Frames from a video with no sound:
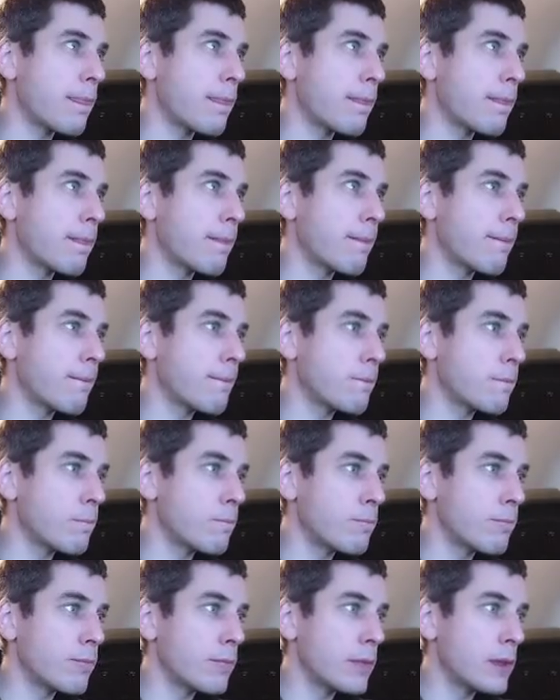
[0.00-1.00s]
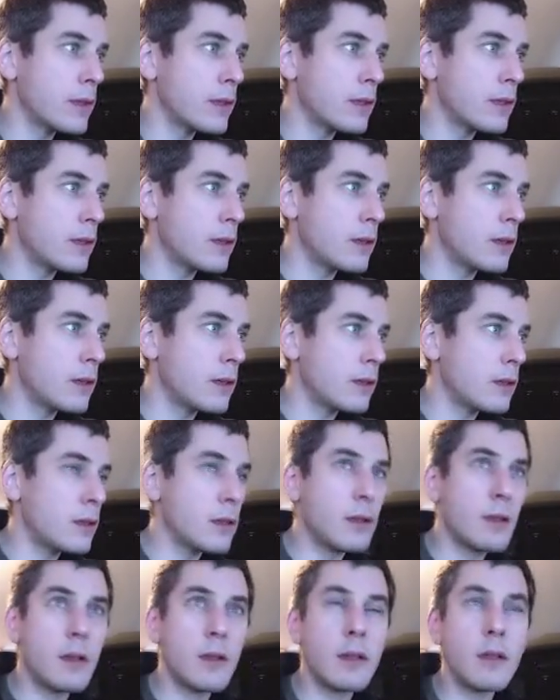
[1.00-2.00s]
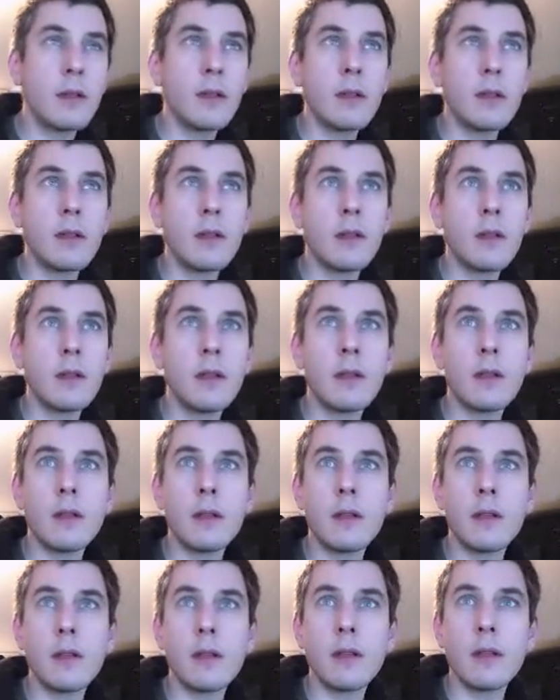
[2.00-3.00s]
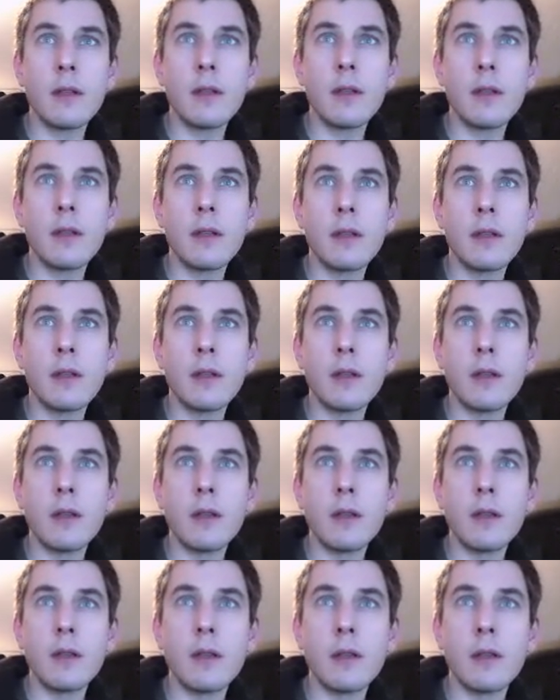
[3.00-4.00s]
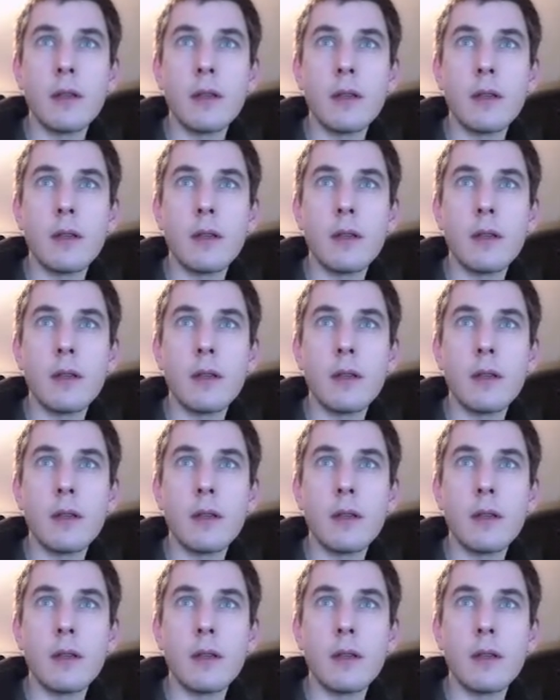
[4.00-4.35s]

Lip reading: Nothing is said.